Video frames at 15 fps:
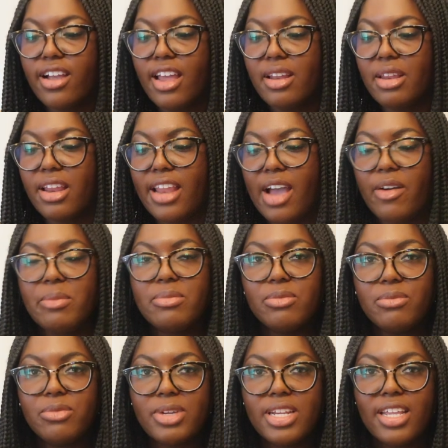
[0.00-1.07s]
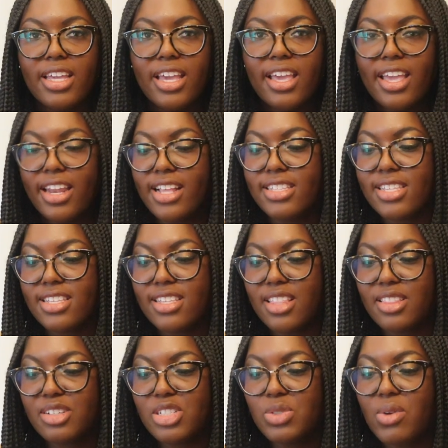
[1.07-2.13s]
And now I'm reading it and it says
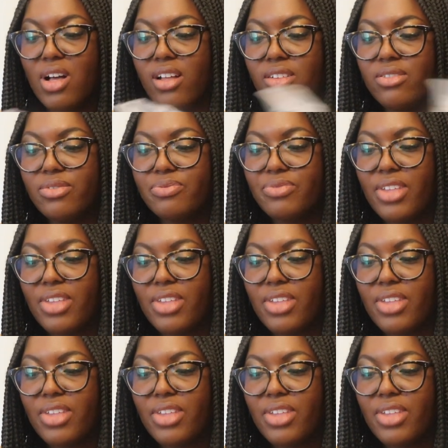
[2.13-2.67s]
that there's 12.